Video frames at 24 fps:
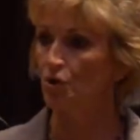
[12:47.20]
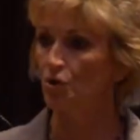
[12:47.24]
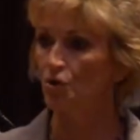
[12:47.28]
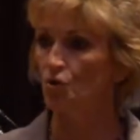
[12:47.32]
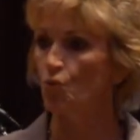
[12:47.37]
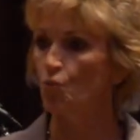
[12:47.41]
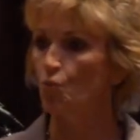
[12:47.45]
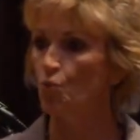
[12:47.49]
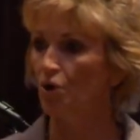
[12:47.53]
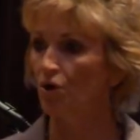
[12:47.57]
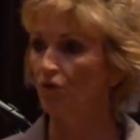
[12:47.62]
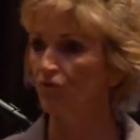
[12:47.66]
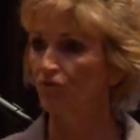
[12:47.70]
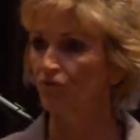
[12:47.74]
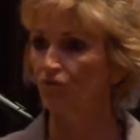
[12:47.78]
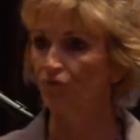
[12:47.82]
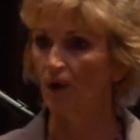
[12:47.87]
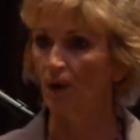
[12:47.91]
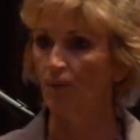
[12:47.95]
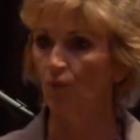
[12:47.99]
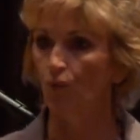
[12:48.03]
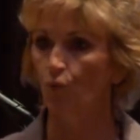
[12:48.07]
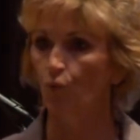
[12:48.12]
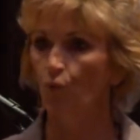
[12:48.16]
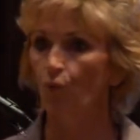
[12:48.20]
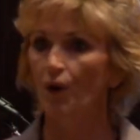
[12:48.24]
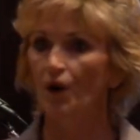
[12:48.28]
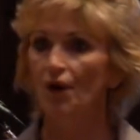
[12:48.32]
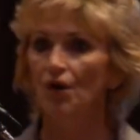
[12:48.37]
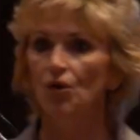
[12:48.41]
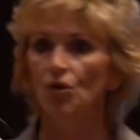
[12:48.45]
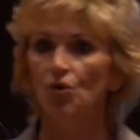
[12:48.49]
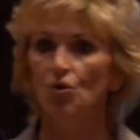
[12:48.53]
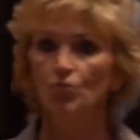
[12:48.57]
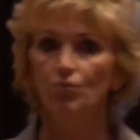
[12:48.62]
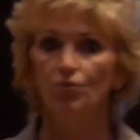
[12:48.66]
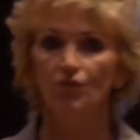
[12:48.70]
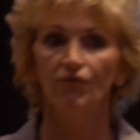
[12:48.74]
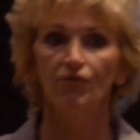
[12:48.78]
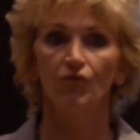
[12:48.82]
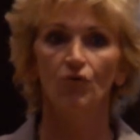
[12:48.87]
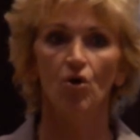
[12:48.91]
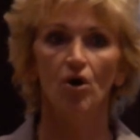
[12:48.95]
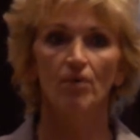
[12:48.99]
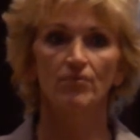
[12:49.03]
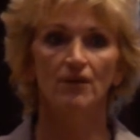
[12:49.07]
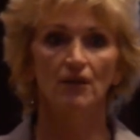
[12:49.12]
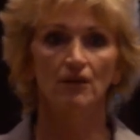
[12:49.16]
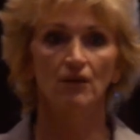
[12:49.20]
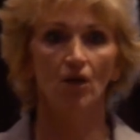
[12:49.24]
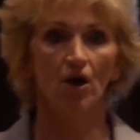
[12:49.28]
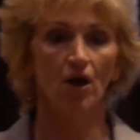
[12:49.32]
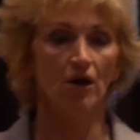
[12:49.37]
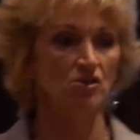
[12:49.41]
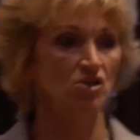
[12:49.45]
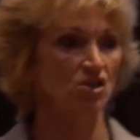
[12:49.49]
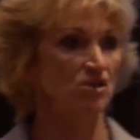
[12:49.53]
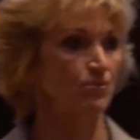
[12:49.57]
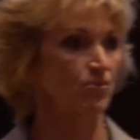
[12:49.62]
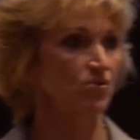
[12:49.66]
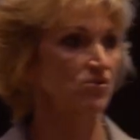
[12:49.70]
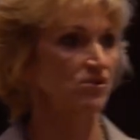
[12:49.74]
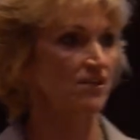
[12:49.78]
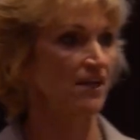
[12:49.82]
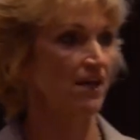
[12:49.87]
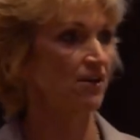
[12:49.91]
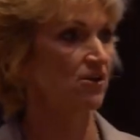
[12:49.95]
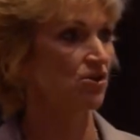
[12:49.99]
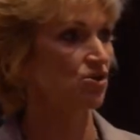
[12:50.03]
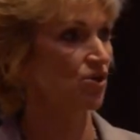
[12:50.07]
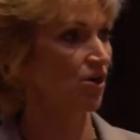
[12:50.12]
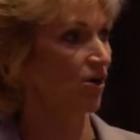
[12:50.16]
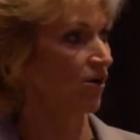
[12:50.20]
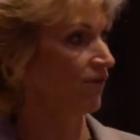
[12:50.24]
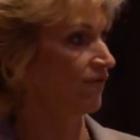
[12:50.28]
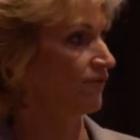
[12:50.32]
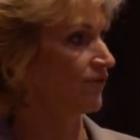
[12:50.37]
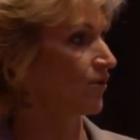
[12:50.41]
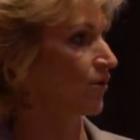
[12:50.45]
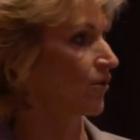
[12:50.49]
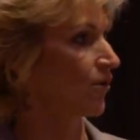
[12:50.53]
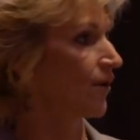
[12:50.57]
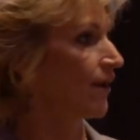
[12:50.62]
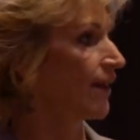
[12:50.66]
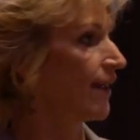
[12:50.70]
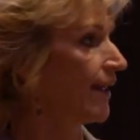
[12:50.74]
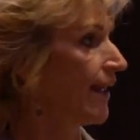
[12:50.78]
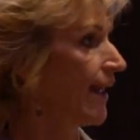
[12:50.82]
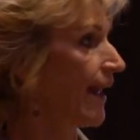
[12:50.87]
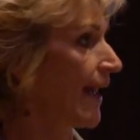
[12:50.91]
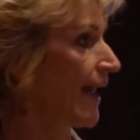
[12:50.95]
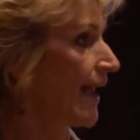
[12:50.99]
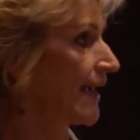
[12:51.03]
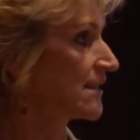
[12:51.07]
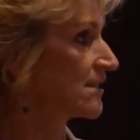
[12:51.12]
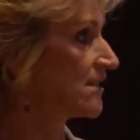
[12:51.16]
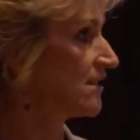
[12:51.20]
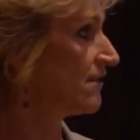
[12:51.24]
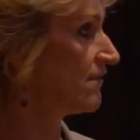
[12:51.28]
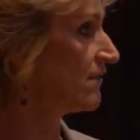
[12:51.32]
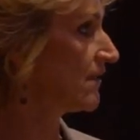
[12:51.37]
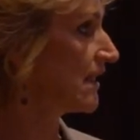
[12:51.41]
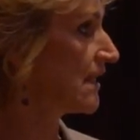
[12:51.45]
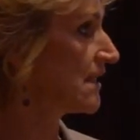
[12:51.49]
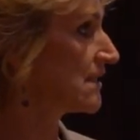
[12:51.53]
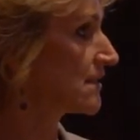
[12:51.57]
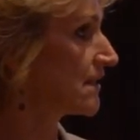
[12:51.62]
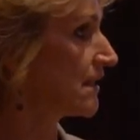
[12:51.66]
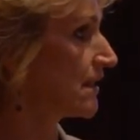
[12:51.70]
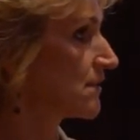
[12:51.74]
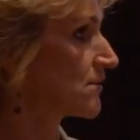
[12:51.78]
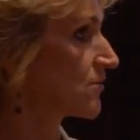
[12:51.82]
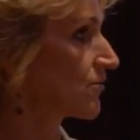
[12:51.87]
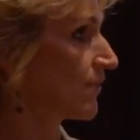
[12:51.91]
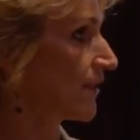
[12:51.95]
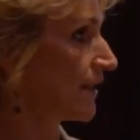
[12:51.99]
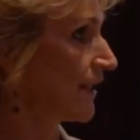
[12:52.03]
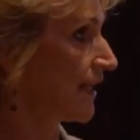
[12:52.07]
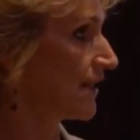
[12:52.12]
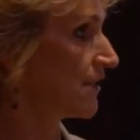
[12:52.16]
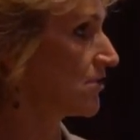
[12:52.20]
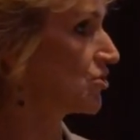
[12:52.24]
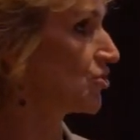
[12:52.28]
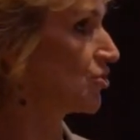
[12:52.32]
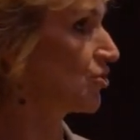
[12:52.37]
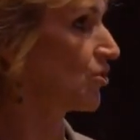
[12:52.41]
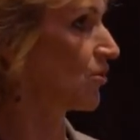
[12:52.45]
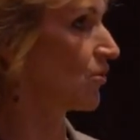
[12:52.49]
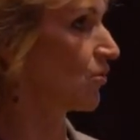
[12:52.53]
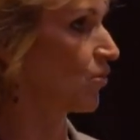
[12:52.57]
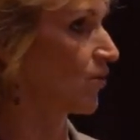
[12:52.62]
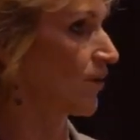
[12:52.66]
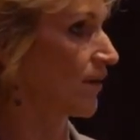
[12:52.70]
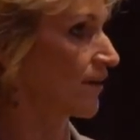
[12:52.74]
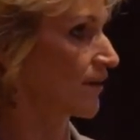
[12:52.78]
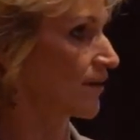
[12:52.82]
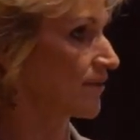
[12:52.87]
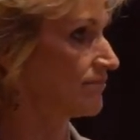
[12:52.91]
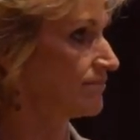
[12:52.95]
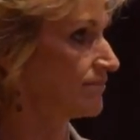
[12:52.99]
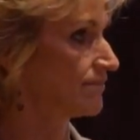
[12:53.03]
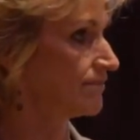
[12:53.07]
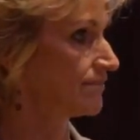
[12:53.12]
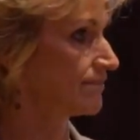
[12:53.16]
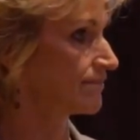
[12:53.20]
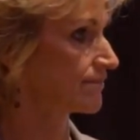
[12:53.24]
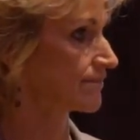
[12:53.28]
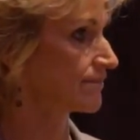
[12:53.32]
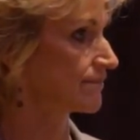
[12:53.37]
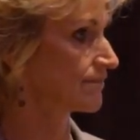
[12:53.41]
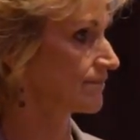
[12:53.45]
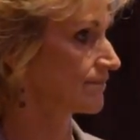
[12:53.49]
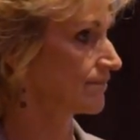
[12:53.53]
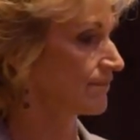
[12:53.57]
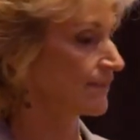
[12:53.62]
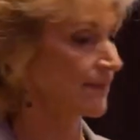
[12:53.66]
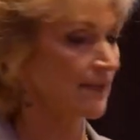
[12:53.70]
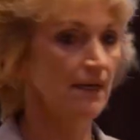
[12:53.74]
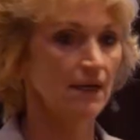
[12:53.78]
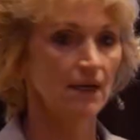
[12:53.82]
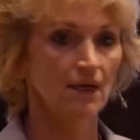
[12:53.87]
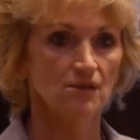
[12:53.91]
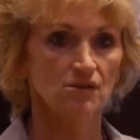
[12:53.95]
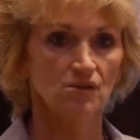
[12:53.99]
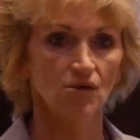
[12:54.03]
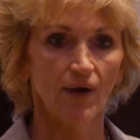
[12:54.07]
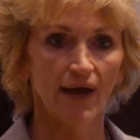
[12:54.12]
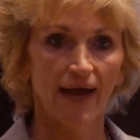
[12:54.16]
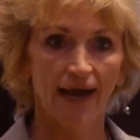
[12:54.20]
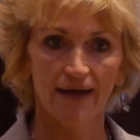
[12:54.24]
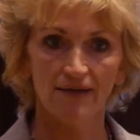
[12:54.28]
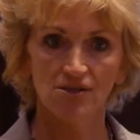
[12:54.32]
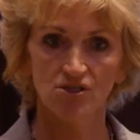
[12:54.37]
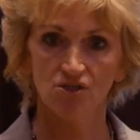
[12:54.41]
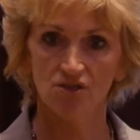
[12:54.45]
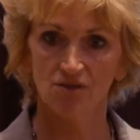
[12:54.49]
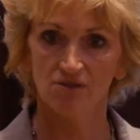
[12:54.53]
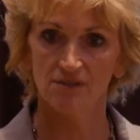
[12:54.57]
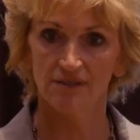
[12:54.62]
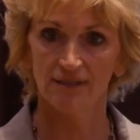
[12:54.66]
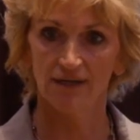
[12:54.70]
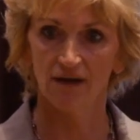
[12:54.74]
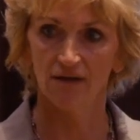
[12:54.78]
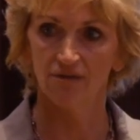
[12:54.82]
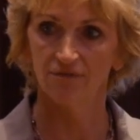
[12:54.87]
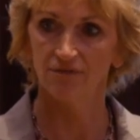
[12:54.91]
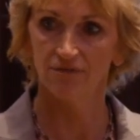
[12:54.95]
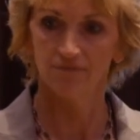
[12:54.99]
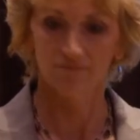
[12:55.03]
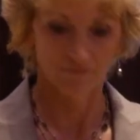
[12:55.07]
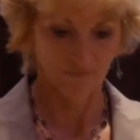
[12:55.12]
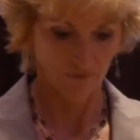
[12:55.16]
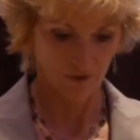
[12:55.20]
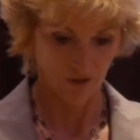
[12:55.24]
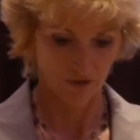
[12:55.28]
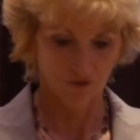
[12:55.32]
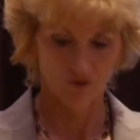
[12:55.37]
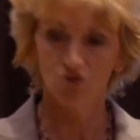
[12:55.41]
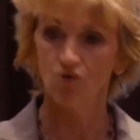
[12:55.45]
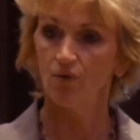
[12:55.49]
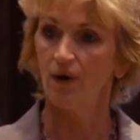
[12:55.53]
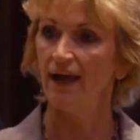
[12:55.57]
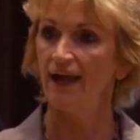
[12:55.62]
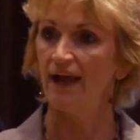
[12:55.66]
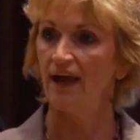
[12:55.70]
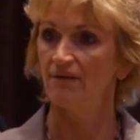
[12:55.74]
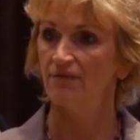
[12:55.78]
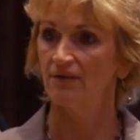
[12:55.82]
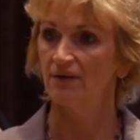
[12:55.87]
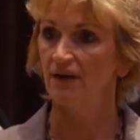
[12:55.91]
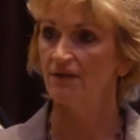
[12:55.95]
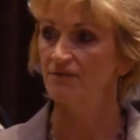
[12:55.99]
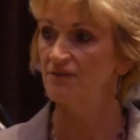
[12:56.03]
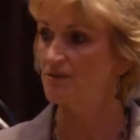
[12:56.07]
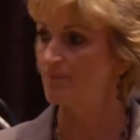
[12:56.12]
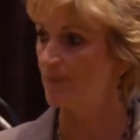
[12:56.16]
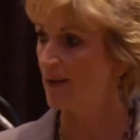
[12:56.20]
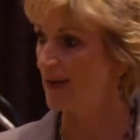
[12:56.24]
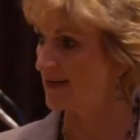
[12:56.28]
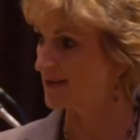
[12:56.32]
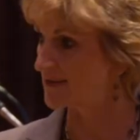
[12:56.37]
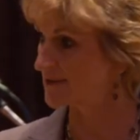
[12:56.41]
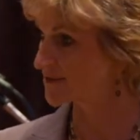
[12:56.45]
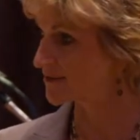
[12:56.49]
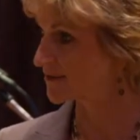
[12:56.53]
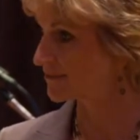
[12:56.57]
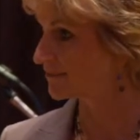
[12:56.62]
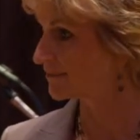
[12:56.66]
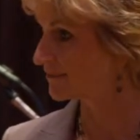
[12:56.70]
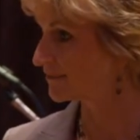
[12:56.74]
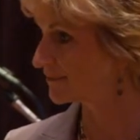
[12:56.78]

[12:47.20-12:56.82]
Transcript: do you work from? Where do you perform the largest percentage of your activities that's related to your work? So ask yourself, do I have enough space?